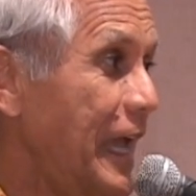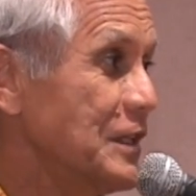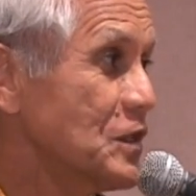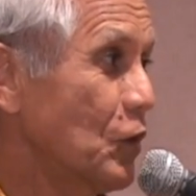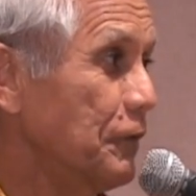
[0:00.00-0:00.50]

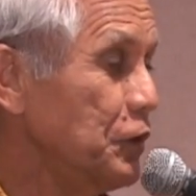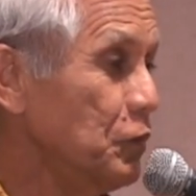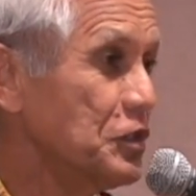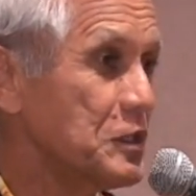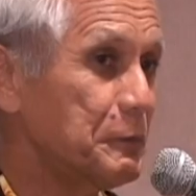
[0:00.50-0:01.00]
And so if you
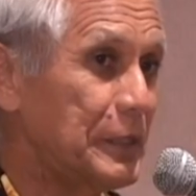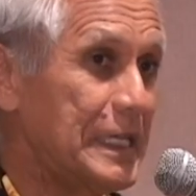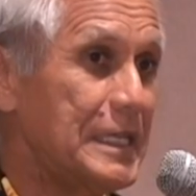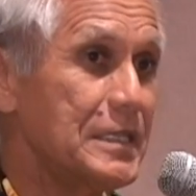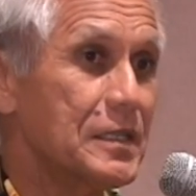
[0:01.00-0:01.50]
will just
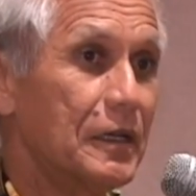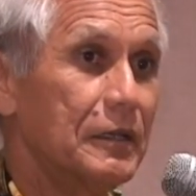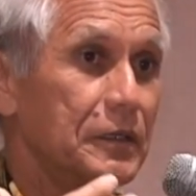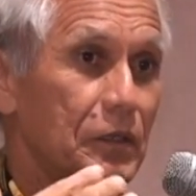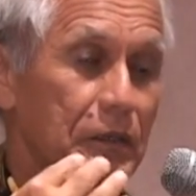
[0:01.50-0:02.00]
please,
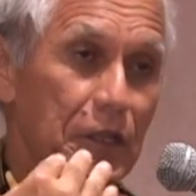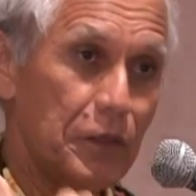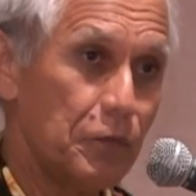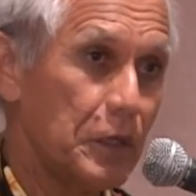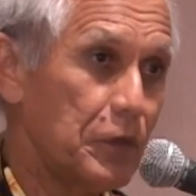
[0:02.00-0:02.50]

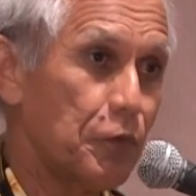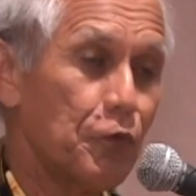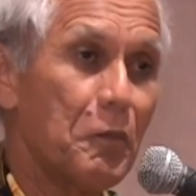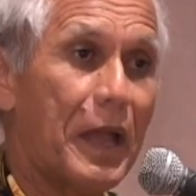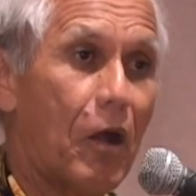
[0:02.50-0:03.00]
either
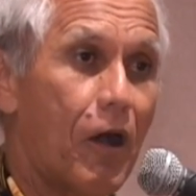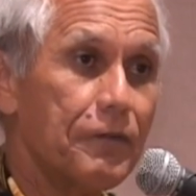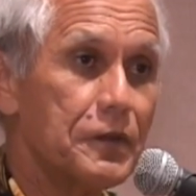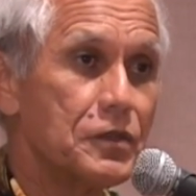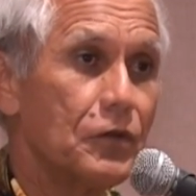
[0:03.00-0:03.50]
through my
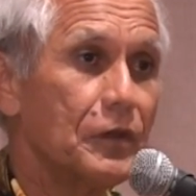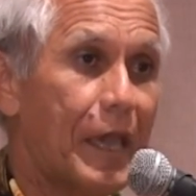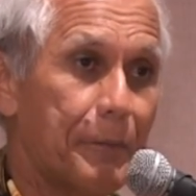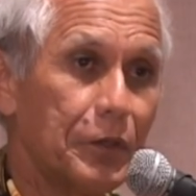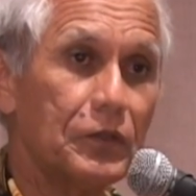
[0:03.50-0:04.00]
office or
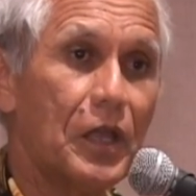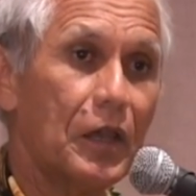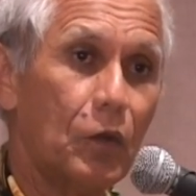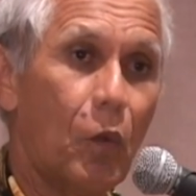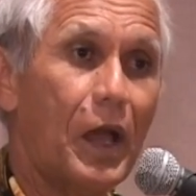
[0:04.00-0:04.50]

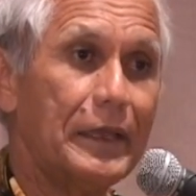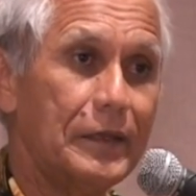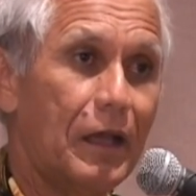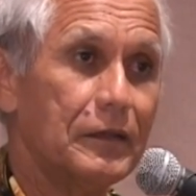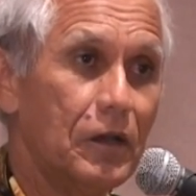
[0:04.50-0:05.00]

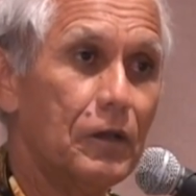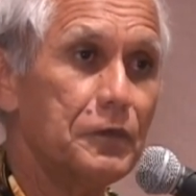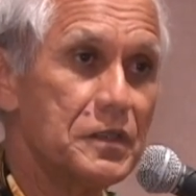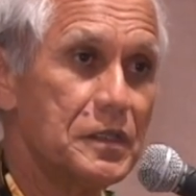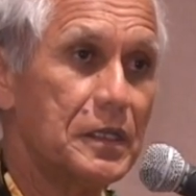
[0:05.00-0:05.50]
capital.hawaii.gov
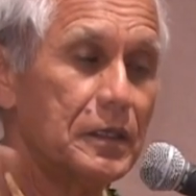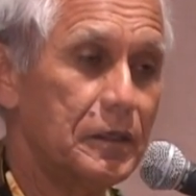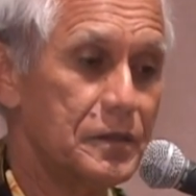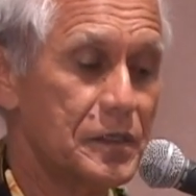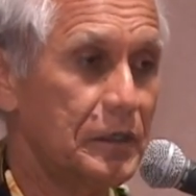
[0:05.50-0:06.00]

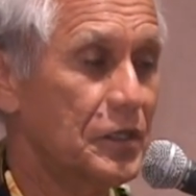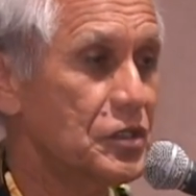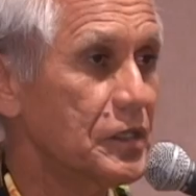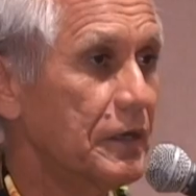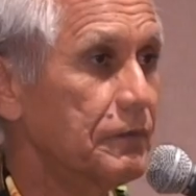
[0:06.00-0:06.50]
is the
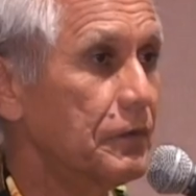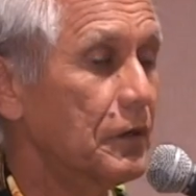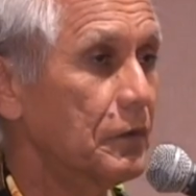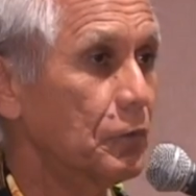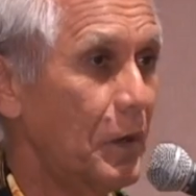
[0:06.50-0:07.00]
legislative
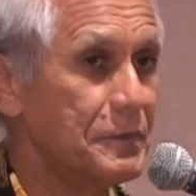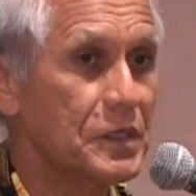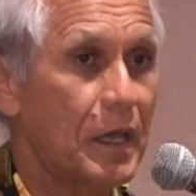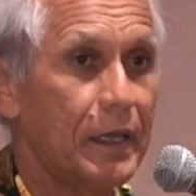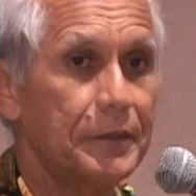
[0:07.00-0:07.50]

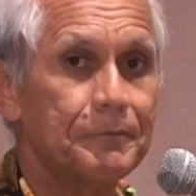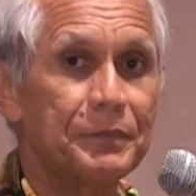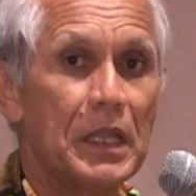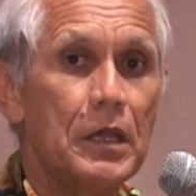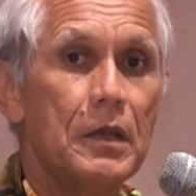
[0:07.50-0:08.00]
website,
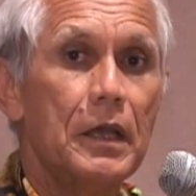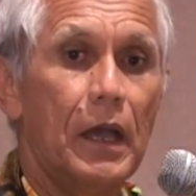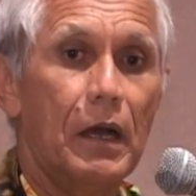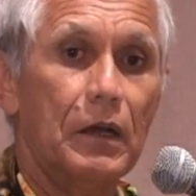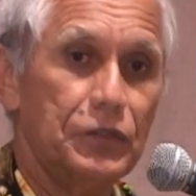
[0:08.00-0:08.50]

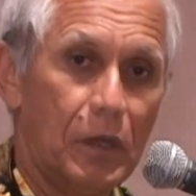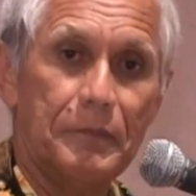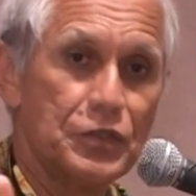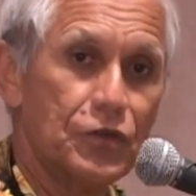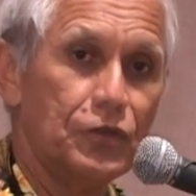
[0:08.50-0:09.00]

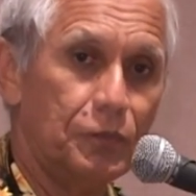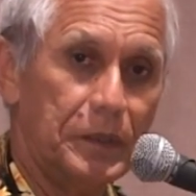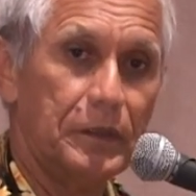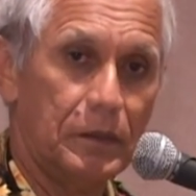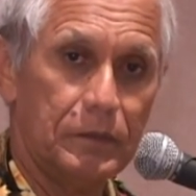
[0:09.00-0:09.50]
I'm sure you'll
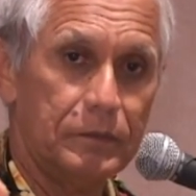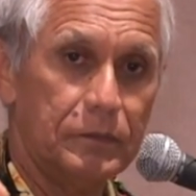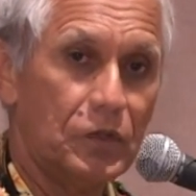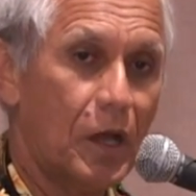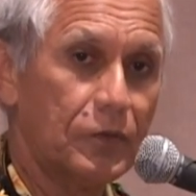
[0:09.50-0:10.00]
be,
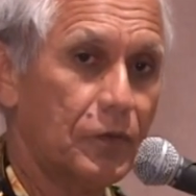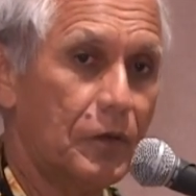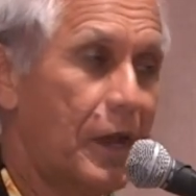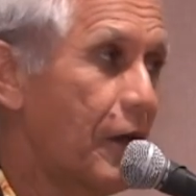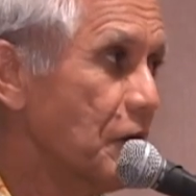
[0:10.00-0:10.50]
Dr.
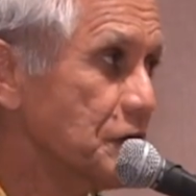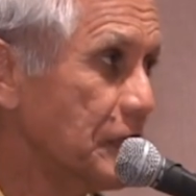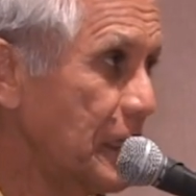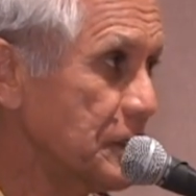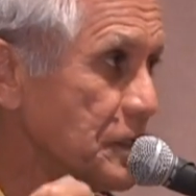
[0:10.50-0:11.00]
Harris,
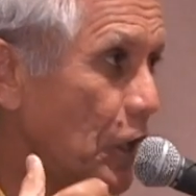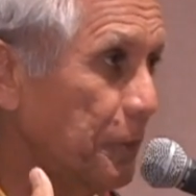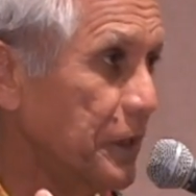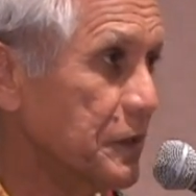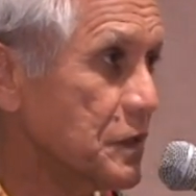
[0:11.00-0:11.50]
again, is
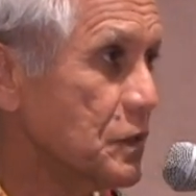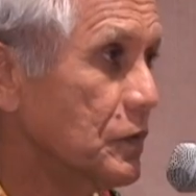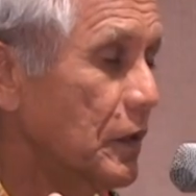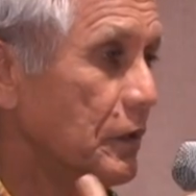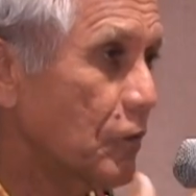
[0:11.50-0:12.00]
helping us
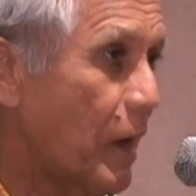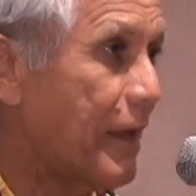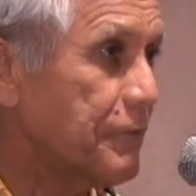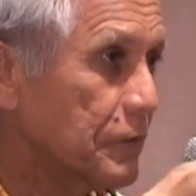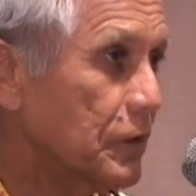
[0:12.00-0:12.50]

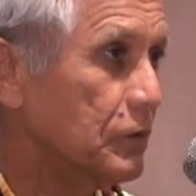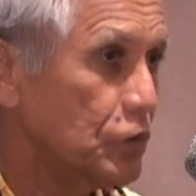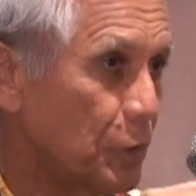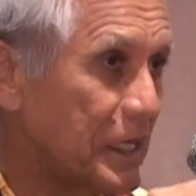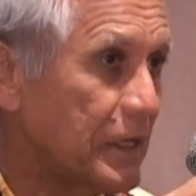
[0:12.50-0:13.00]
craft,
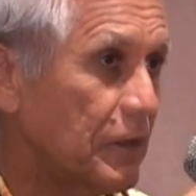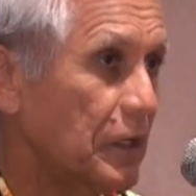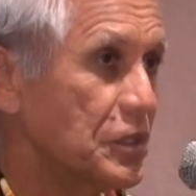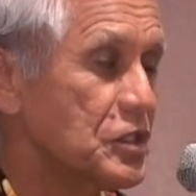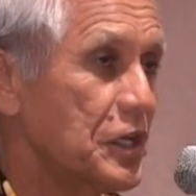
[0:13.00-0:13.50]
tweaking the
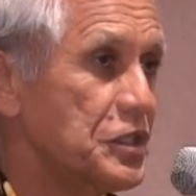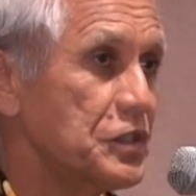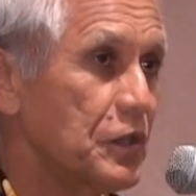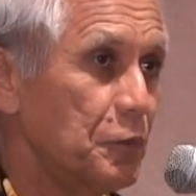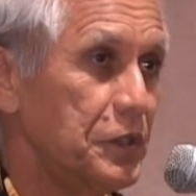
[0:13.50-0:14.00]

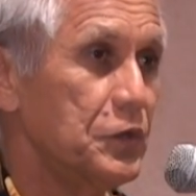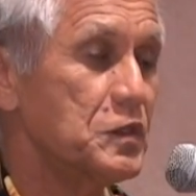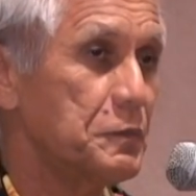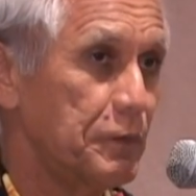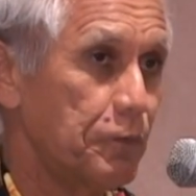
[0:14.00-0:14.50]
legislation that we
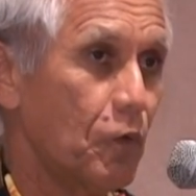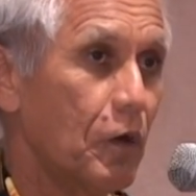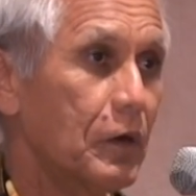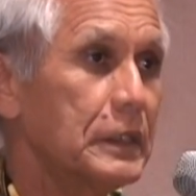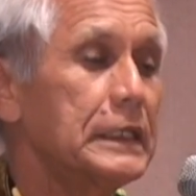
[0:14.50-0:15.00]
used before.